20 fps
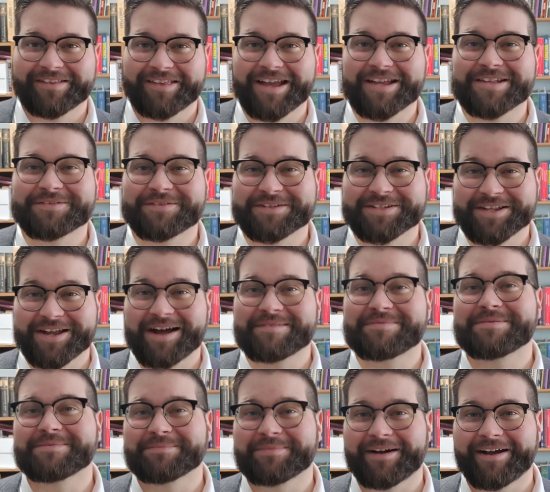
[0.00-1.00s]
Thanks for
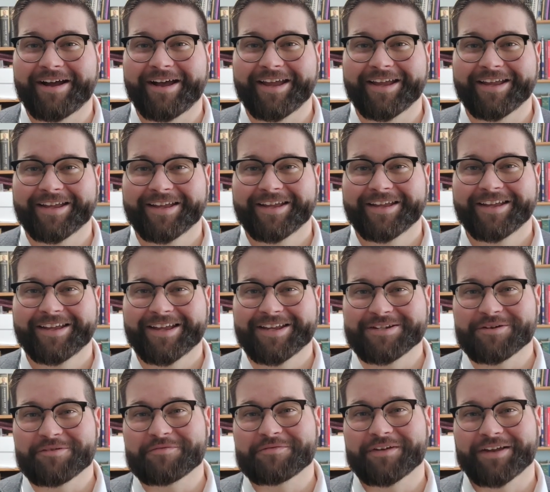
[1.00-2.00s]
stopping by, and
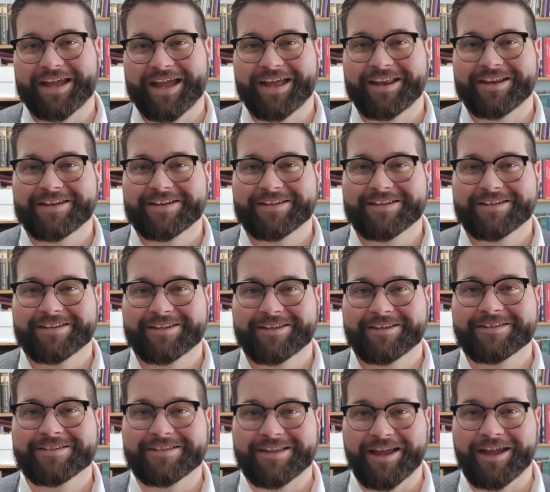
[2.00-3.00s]
don't forget,
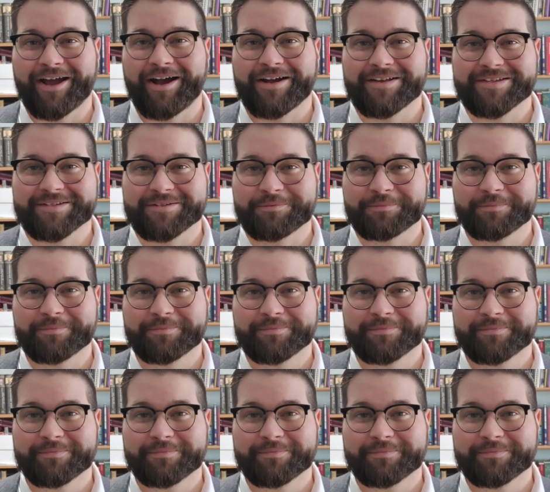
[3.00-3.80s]
stay awesome.